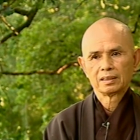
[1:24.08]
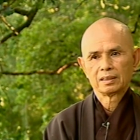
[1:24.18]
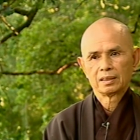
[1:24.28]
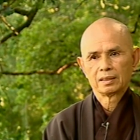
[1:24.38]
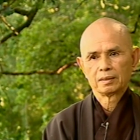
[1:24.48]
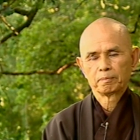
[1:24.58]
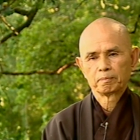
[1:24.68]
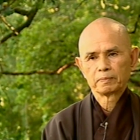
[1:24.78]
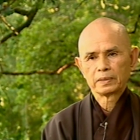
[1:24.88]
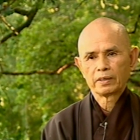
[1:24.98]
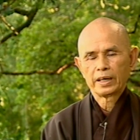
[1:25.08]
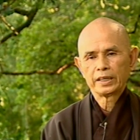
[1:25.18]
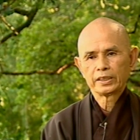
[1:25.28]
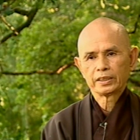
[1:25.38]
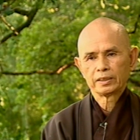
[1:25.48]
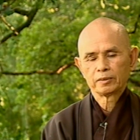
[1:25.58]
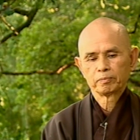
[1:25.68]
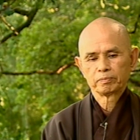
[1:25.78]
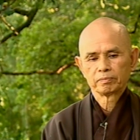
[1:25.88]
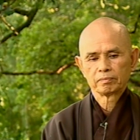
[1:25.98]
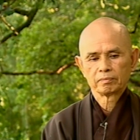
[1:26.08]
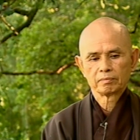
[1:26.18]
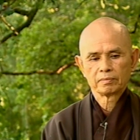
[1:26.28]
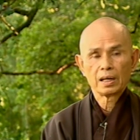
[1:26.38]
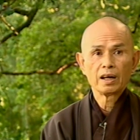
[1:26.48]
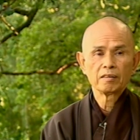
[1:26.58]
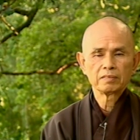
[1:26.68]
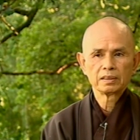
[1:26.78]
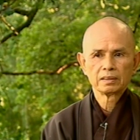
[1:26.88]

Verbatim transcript: um, great um, love,